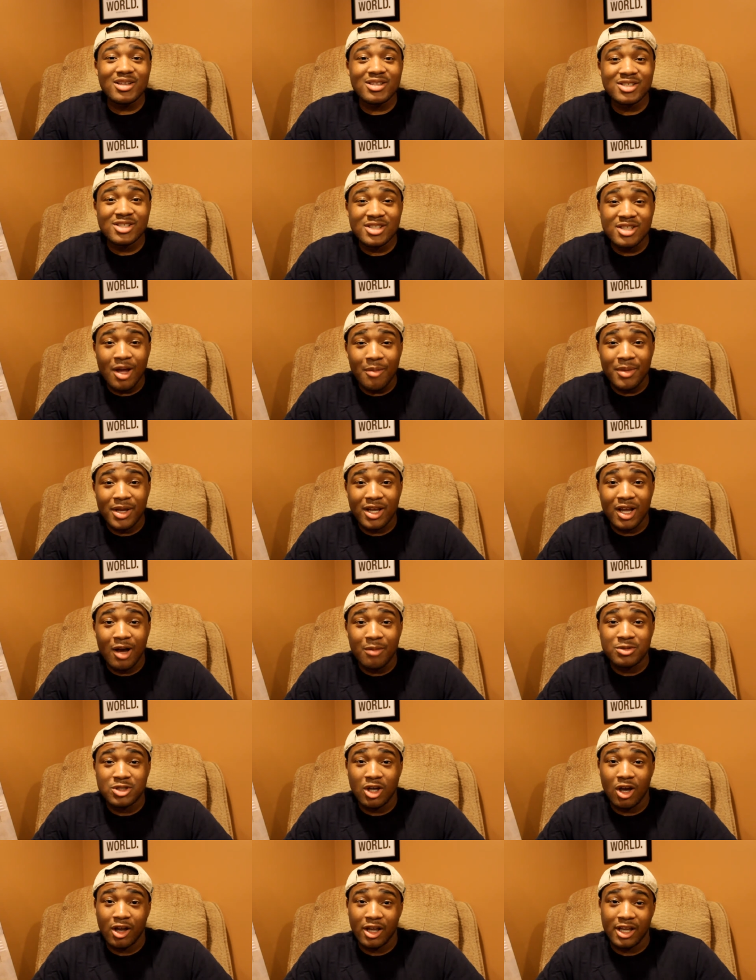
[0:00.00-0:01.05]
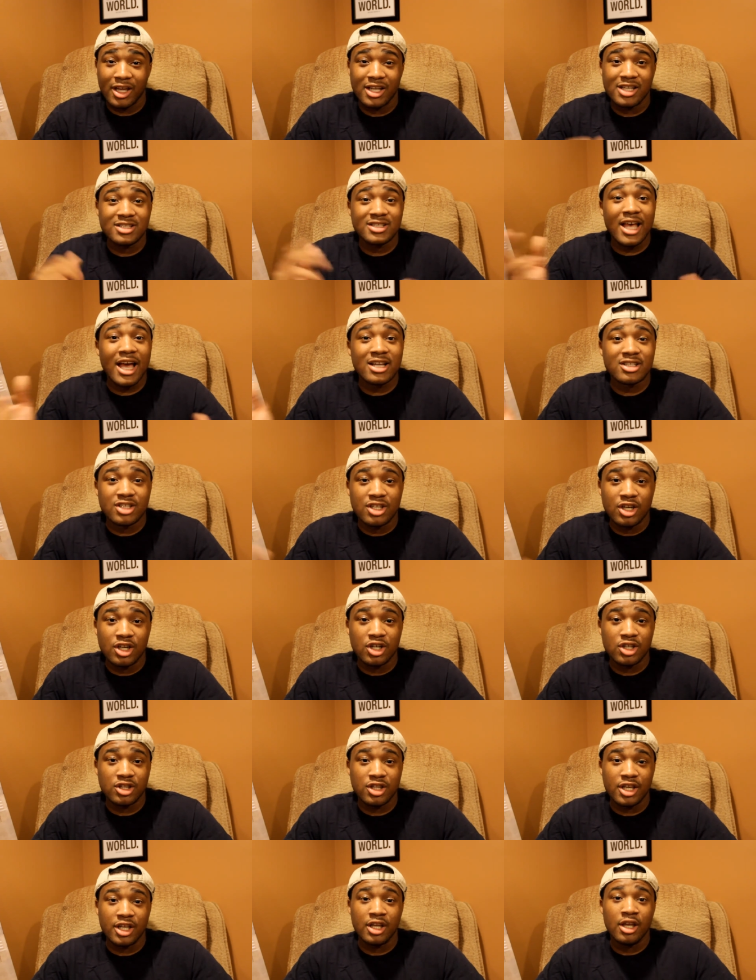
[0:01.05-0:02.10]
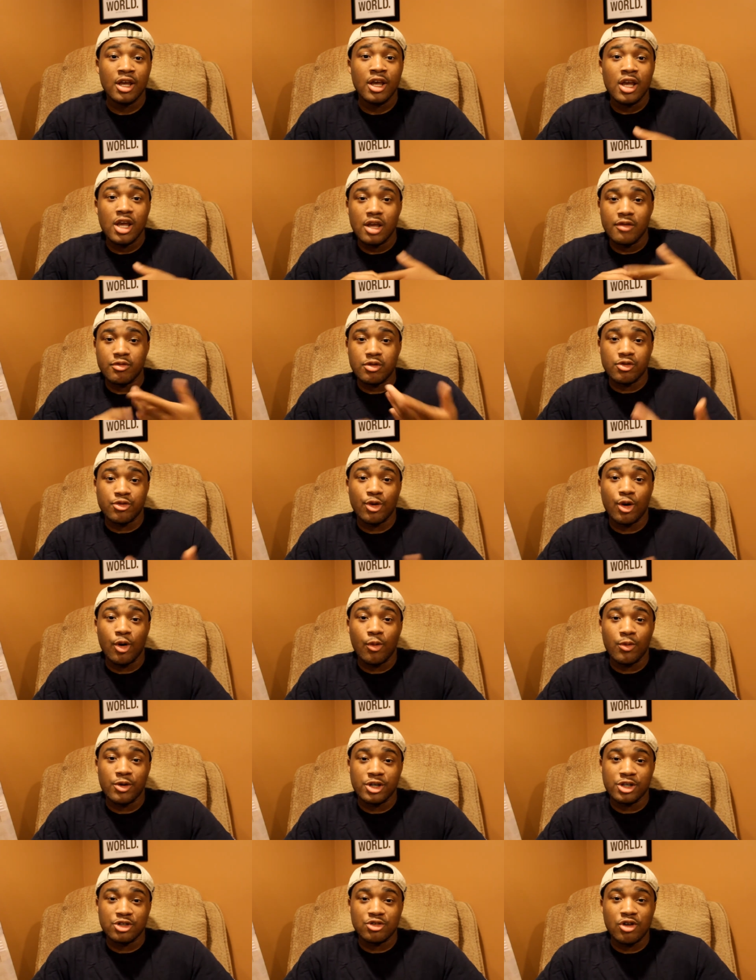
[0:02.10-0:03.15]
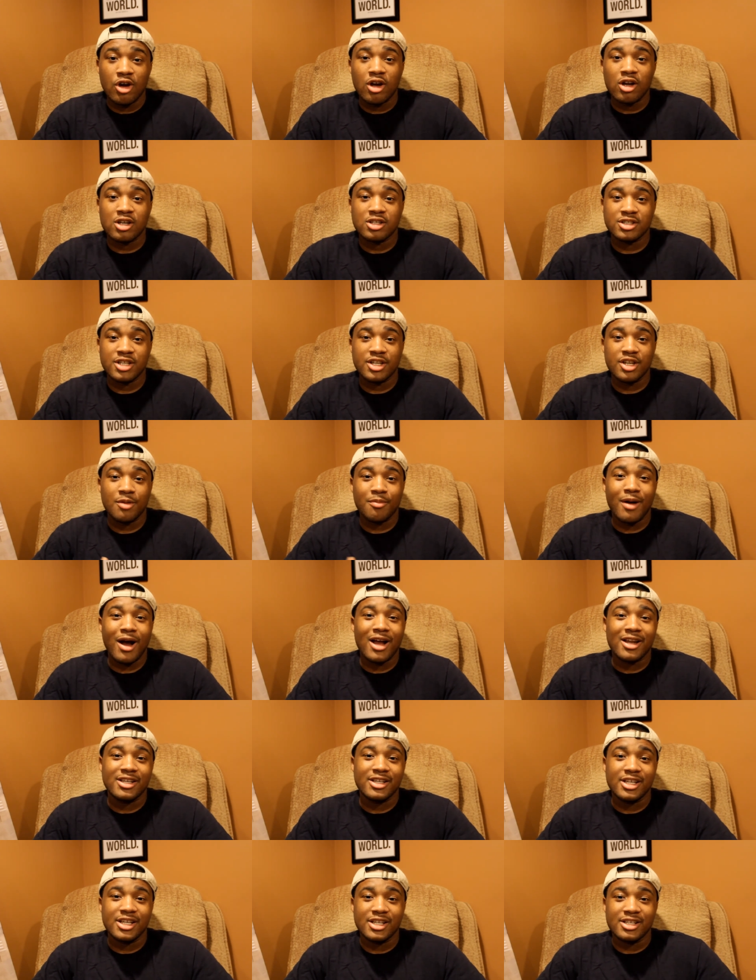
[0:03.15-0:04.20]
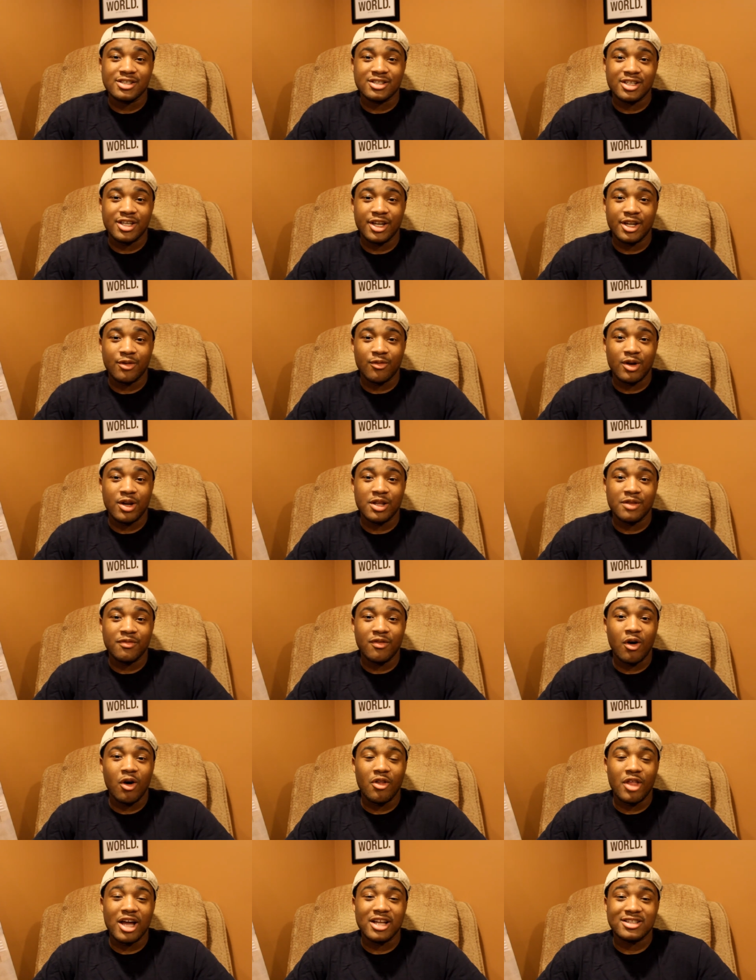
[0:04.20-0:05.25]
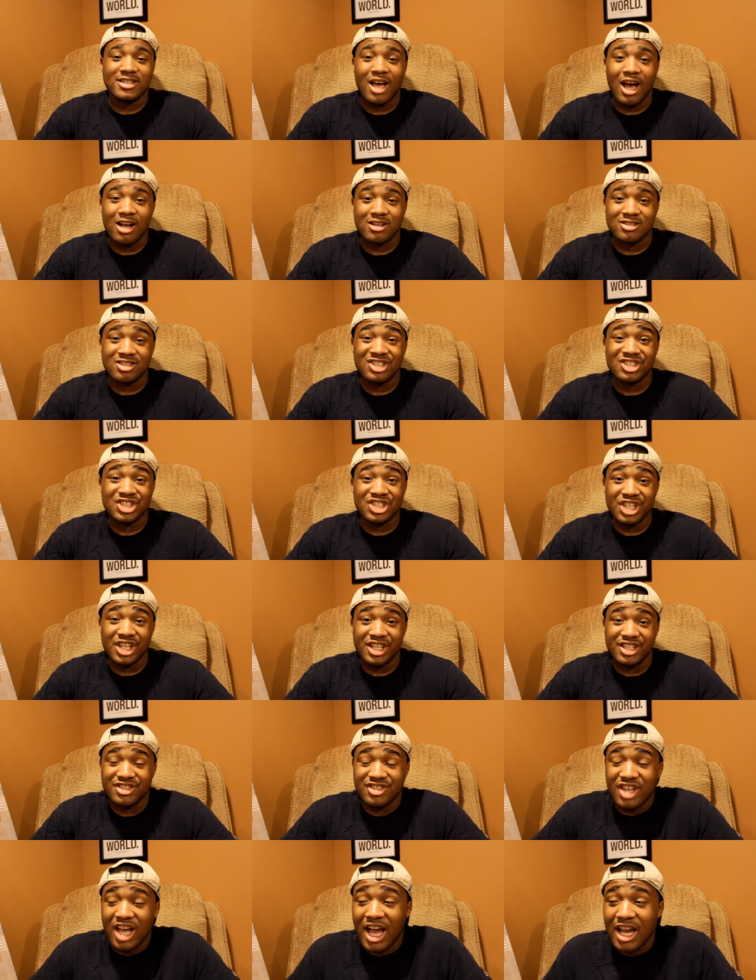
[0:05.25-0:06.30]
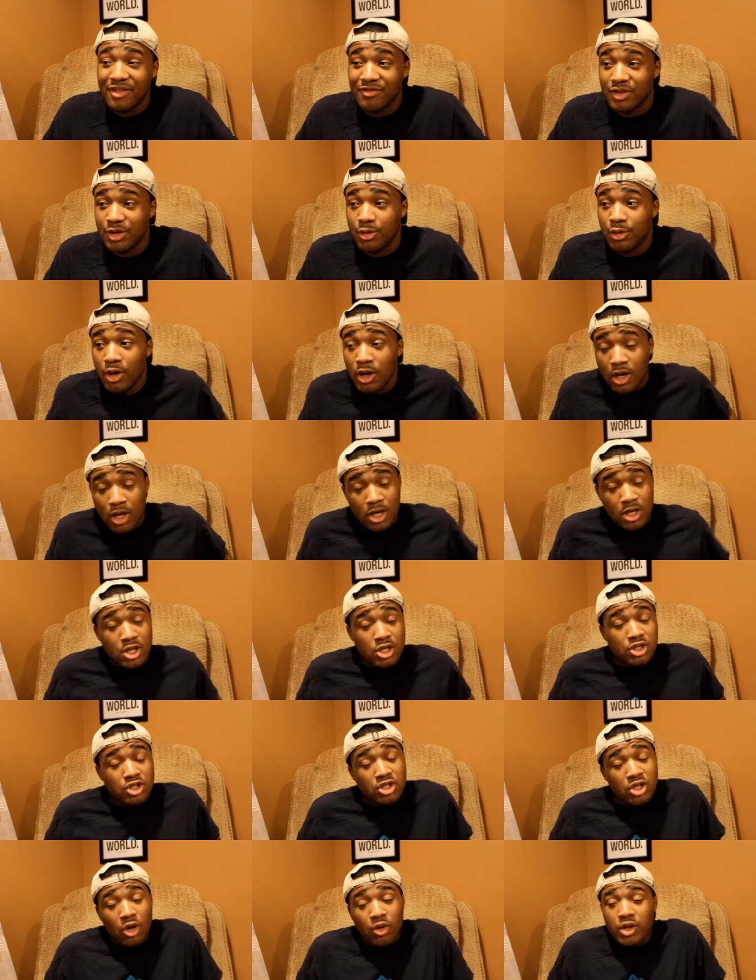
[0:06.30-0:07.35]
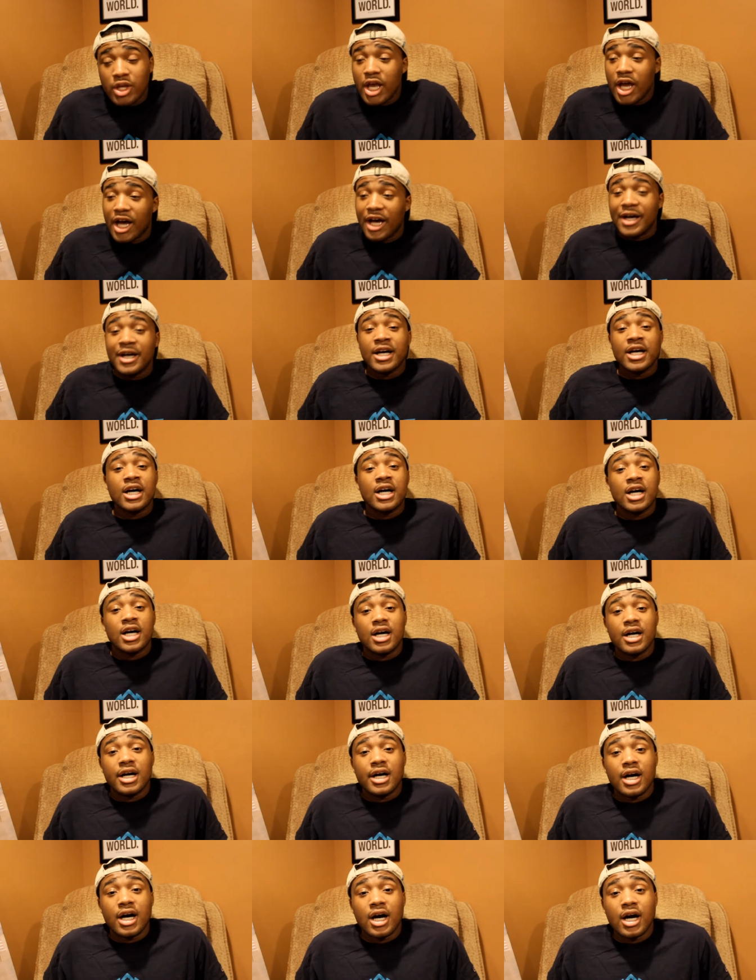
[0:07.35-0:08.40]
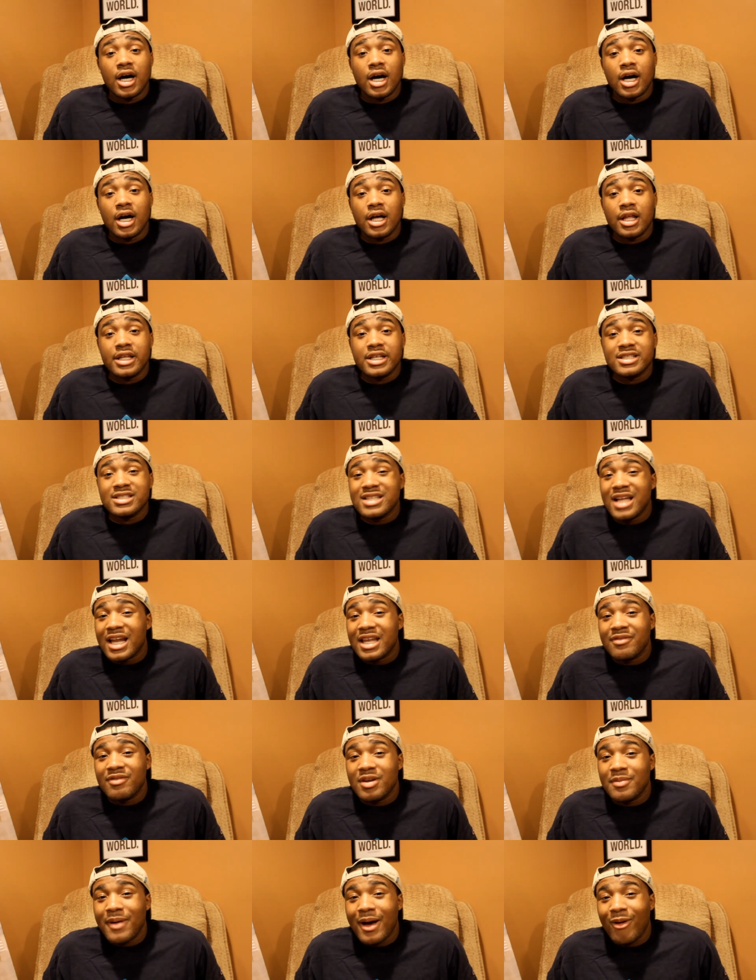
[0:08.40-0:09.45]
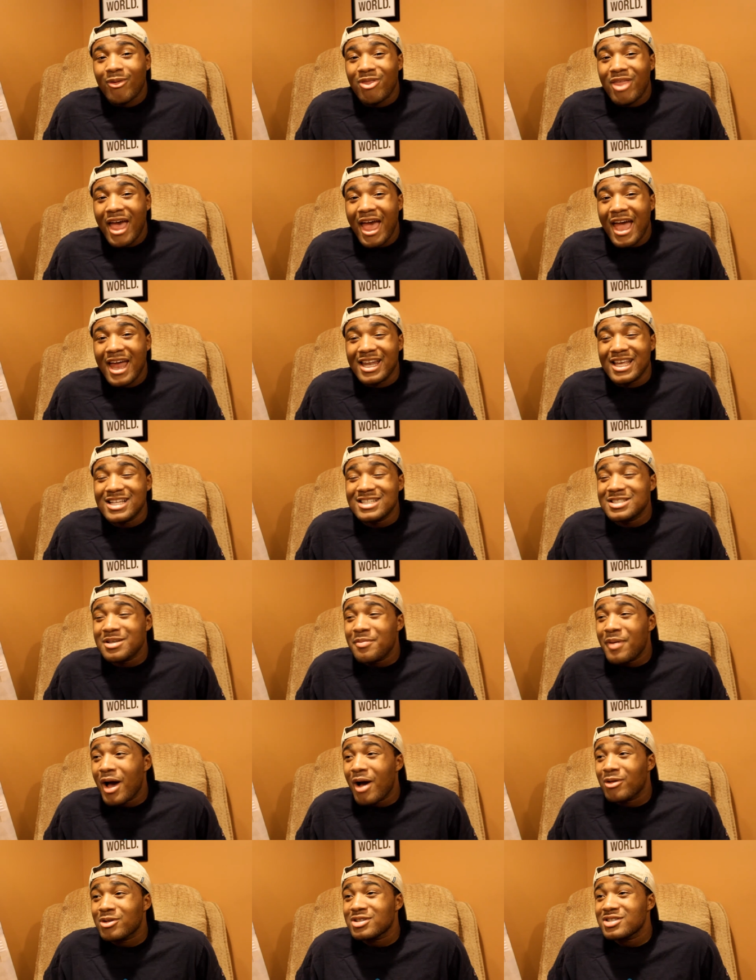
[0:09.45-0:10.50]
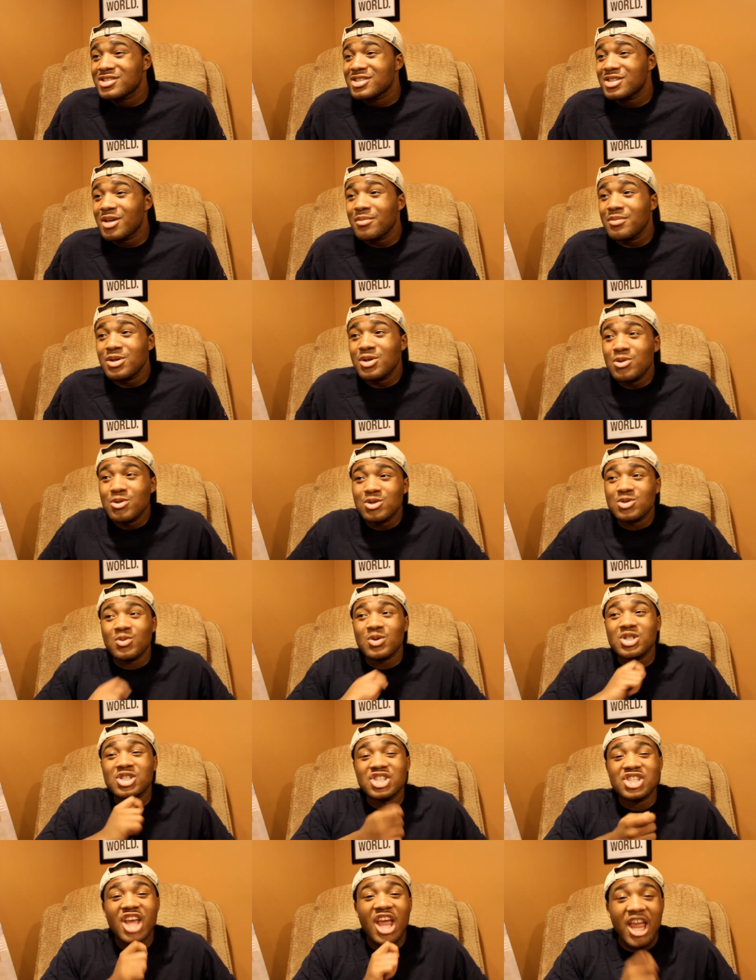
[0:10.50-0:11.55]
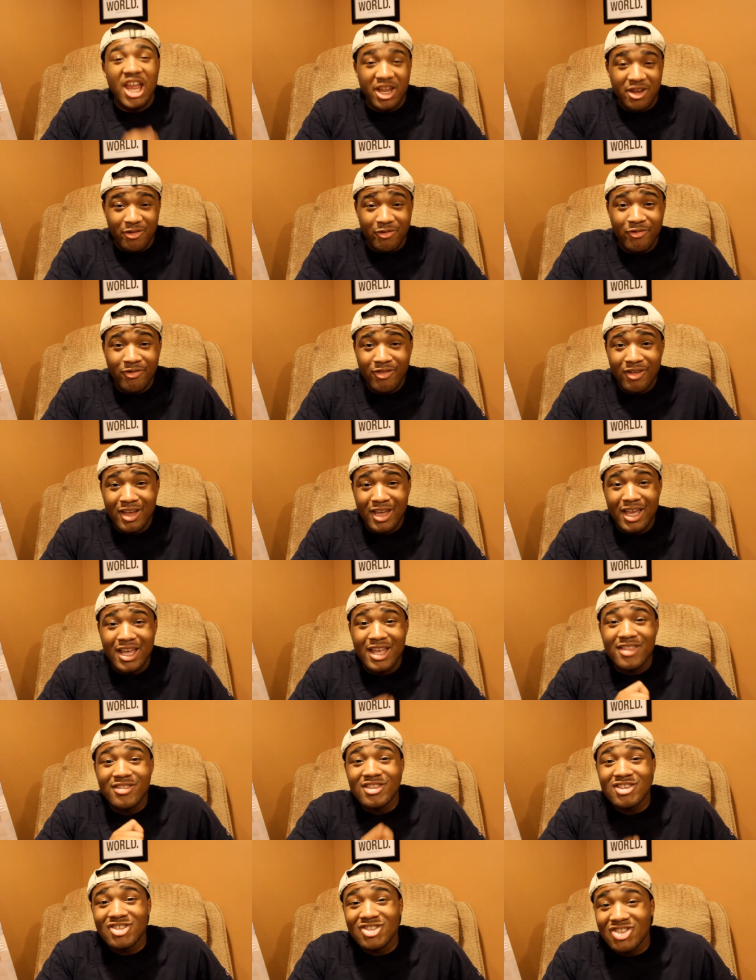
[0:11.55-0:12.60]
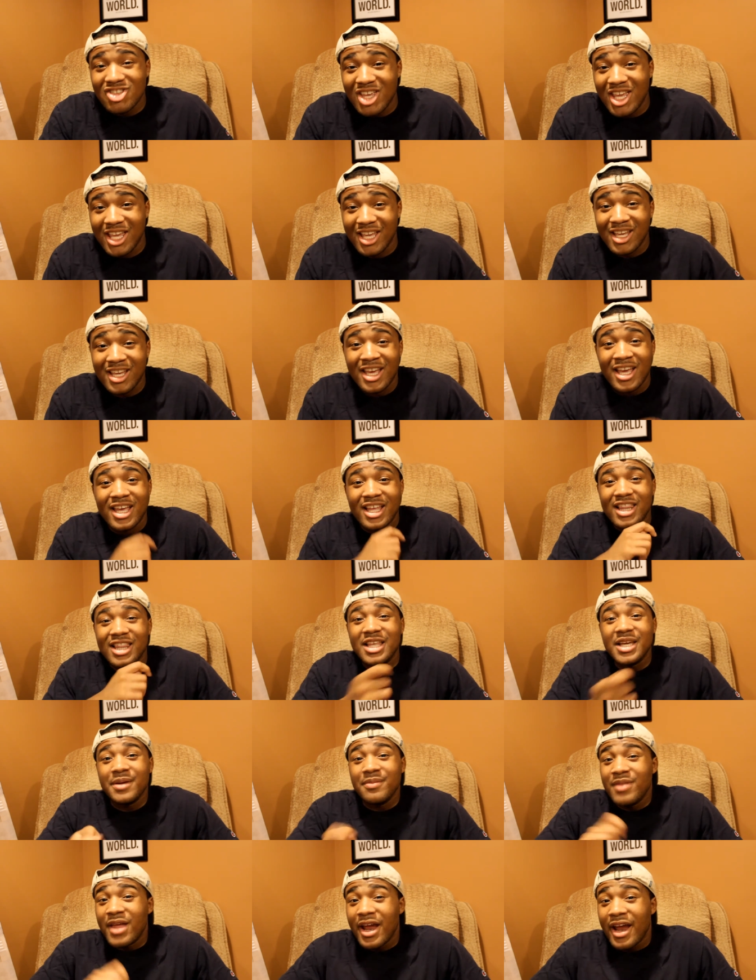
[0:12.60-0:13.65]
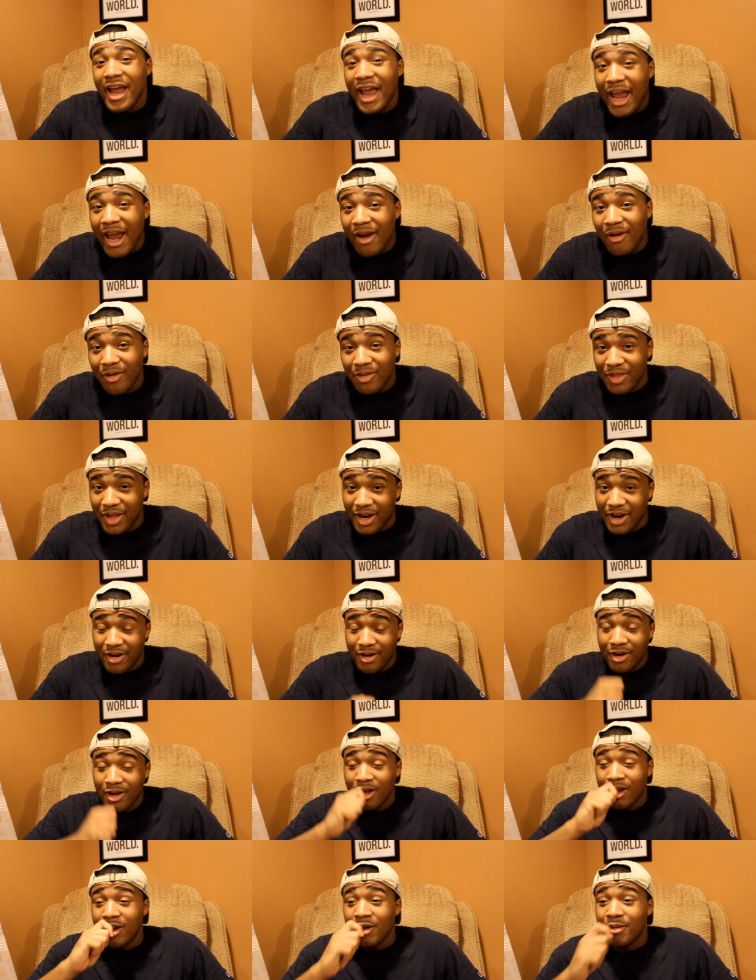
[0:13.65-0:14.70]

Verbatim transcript: stomach up chucking and it's actually a good thing if you throw it when you're drunk because then your body is getting rid of all that toxic shit inside of you so yeah uh, it's not even about that it's about some dudes would shave in the sink leave their hair in there